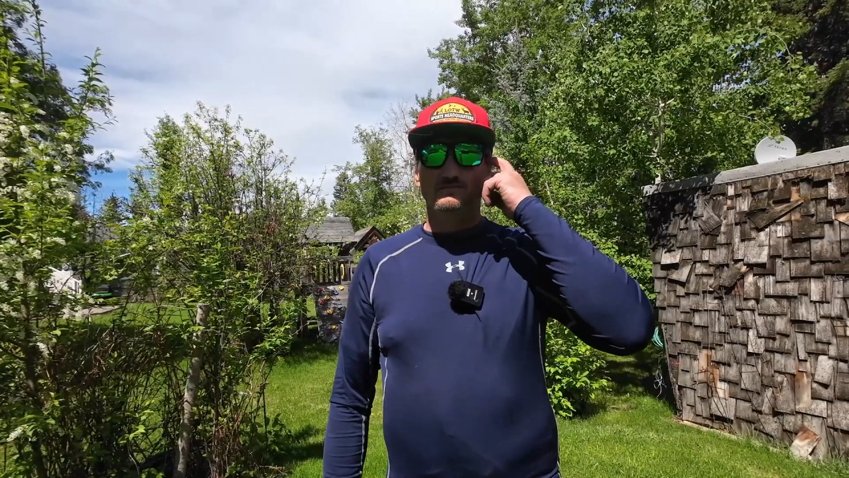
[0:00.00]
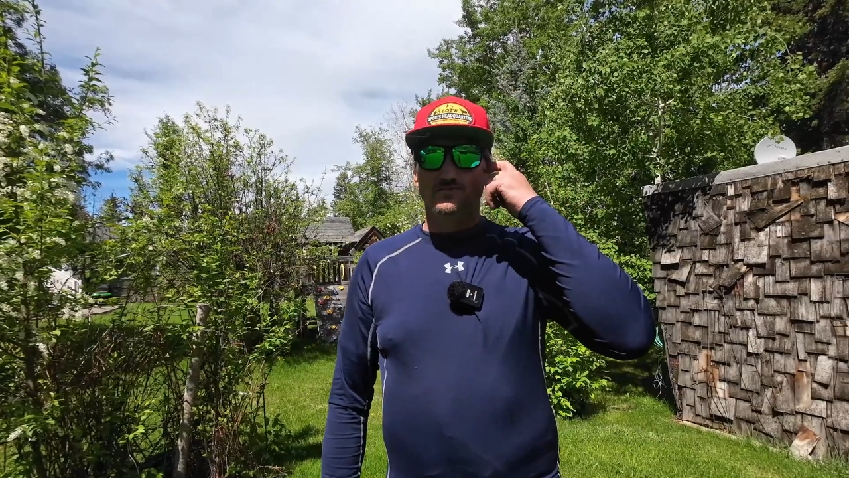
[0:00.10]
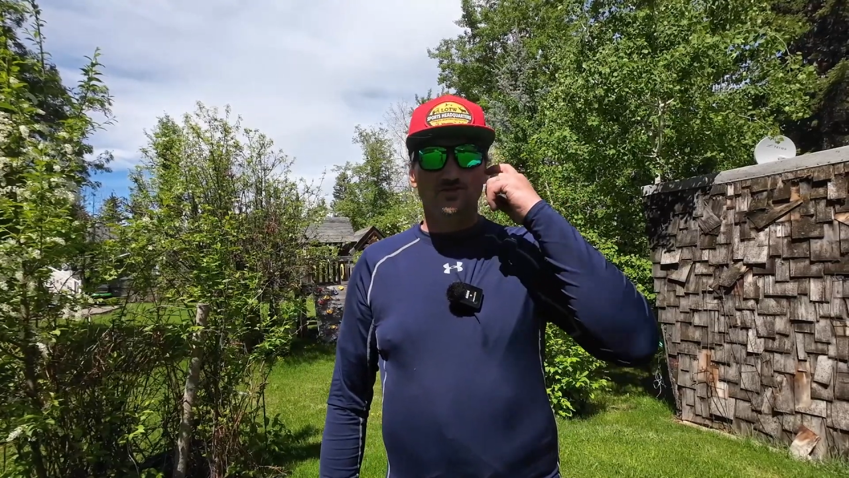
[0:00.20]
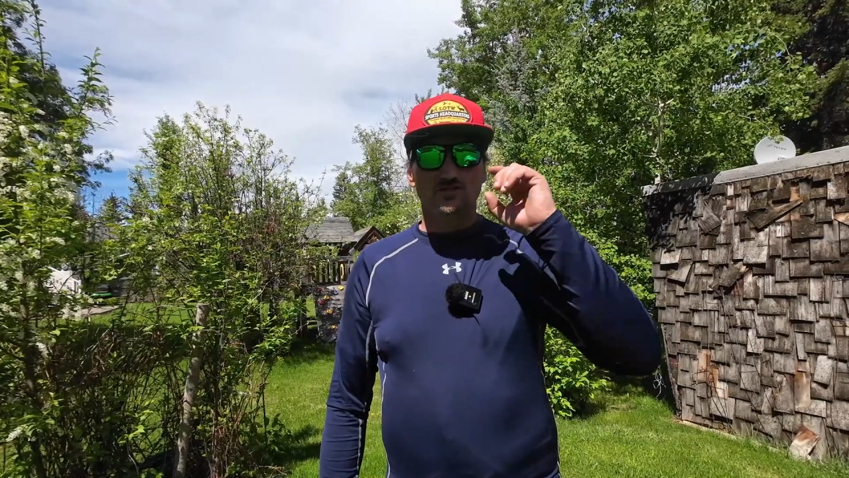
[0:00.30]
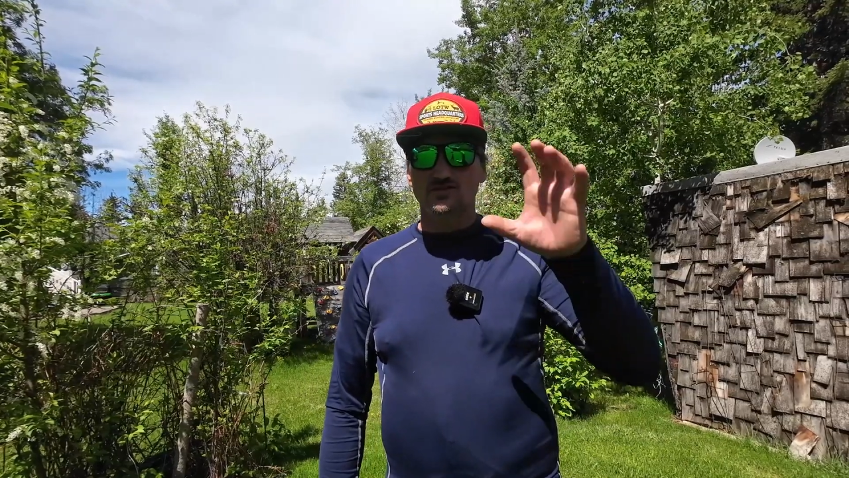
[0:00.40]

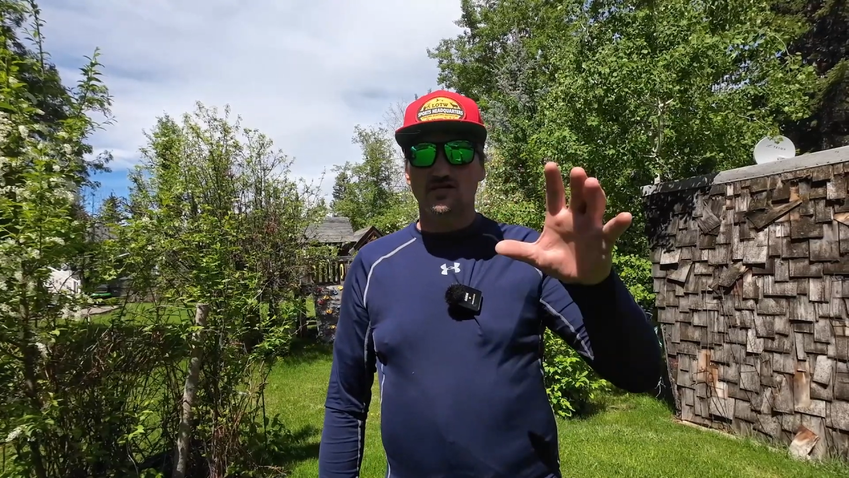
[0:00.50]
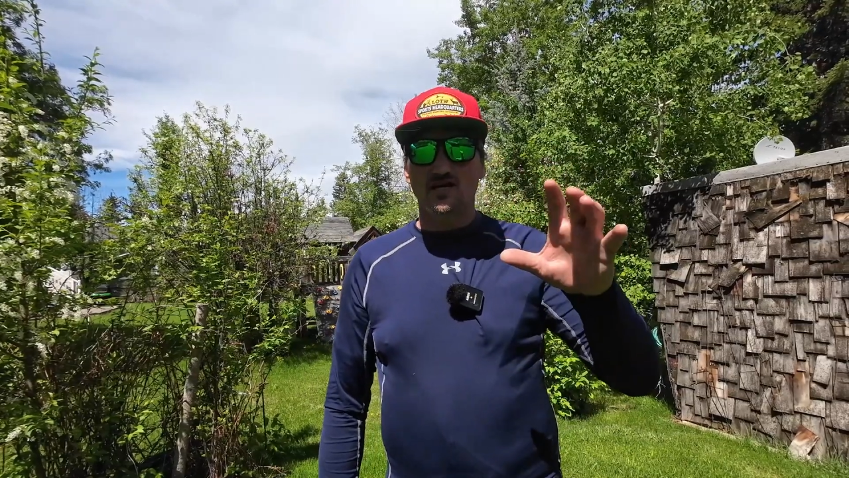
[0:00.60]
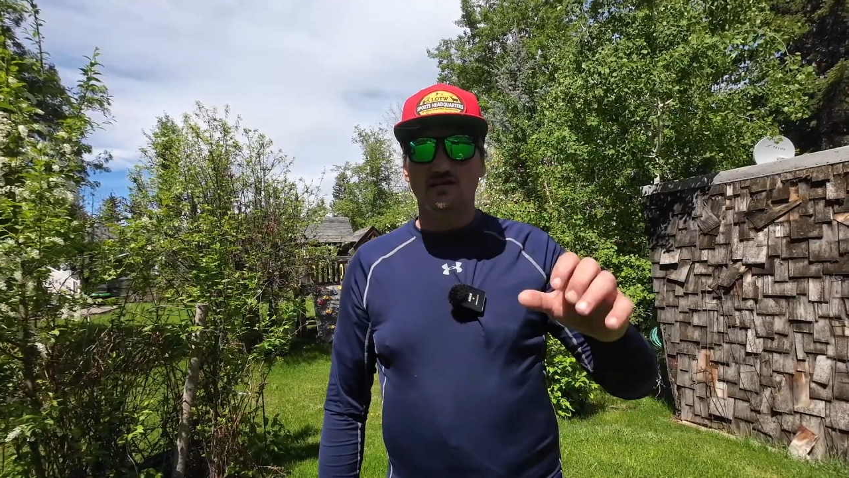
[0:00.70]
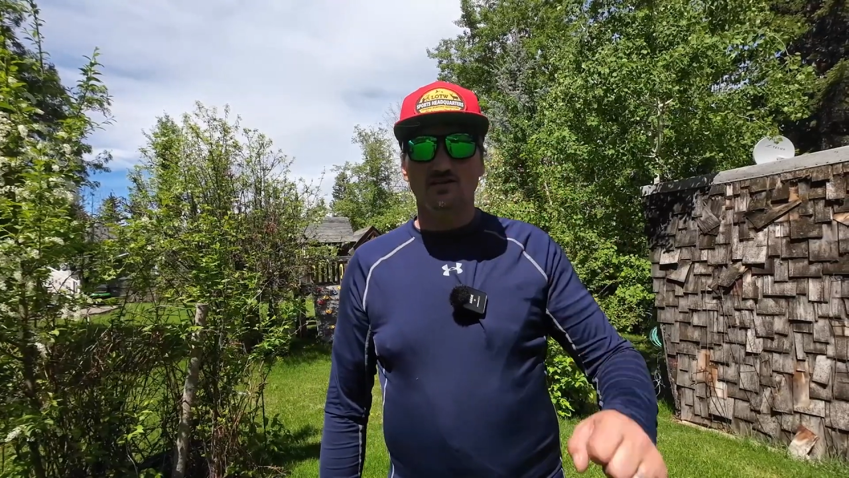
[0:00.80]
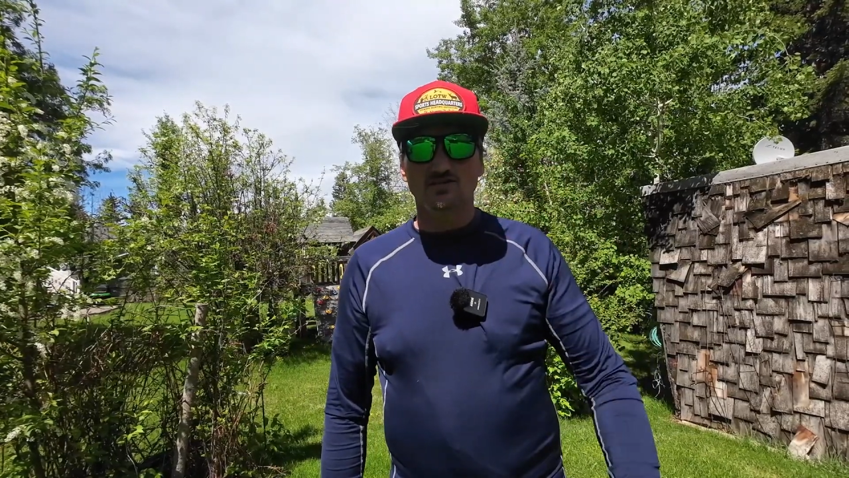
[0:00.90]
just
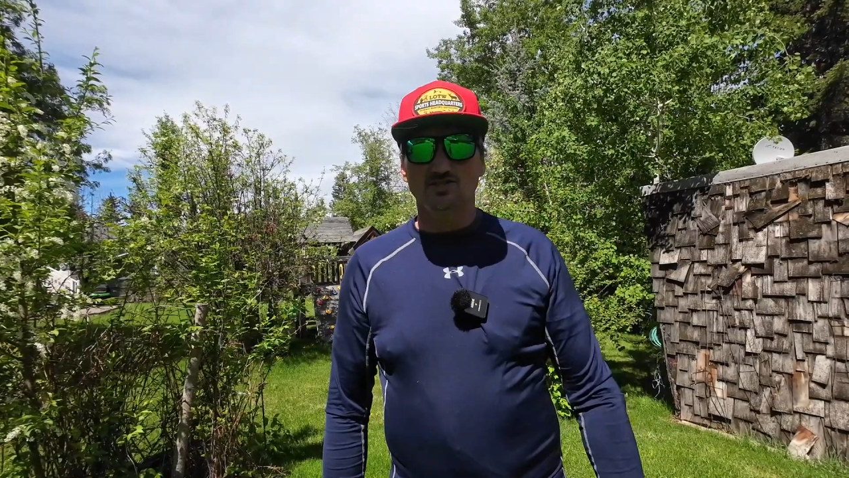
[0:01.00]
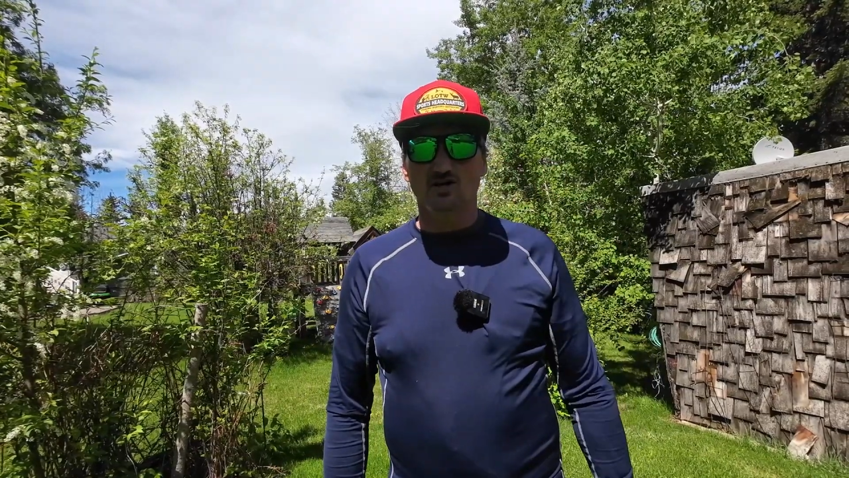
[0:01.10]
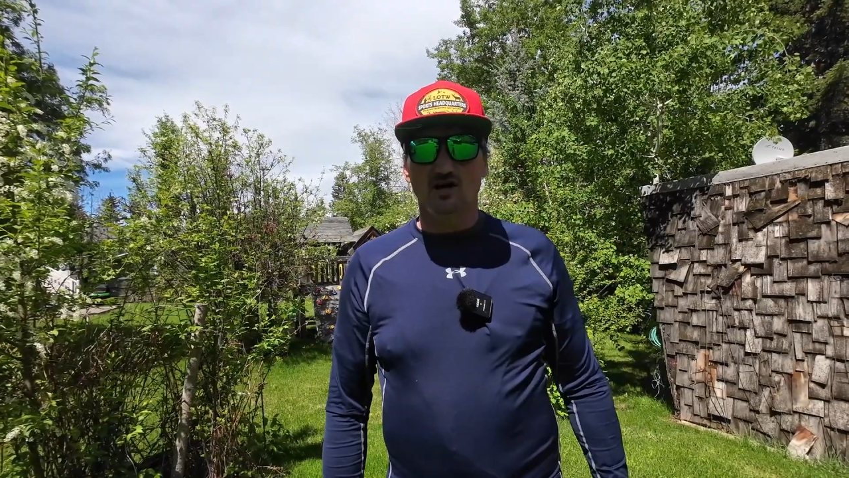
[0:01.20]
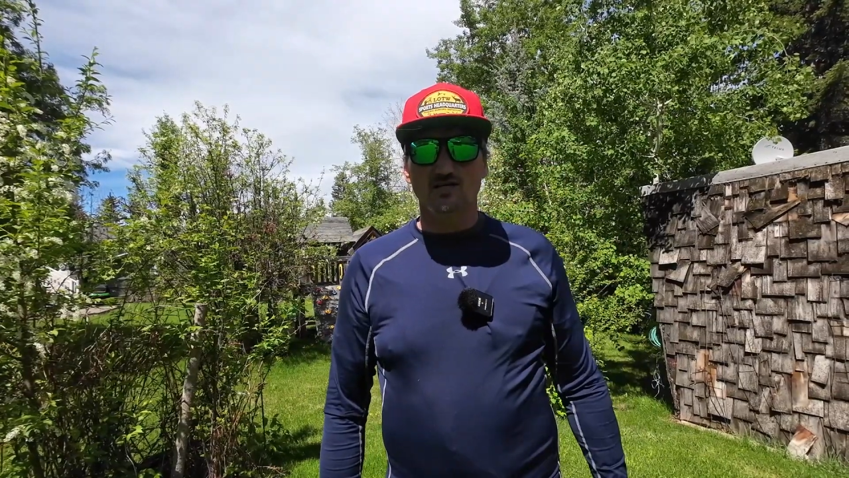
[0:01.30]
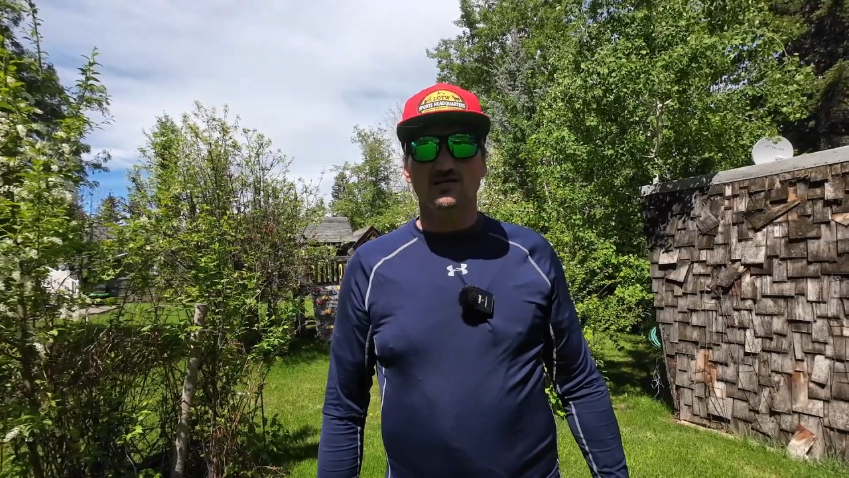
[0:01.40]
getting the shot.